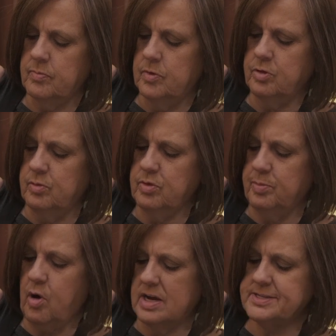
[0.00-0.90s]
through the
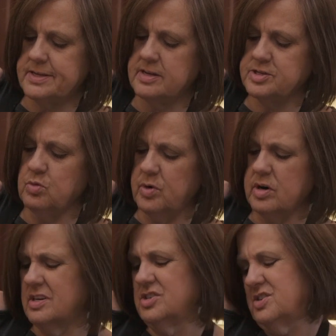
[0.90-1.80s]
process. So we're
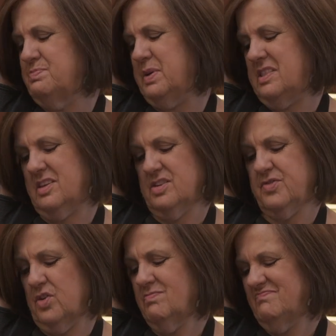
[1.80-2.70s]
going to just beat this
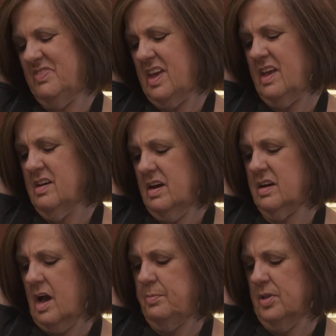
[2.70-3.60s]
for a
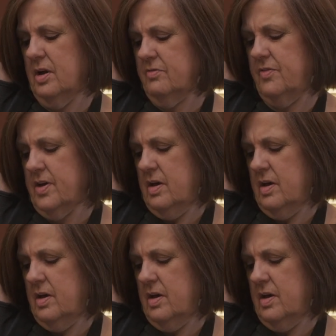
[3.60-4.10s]
couple of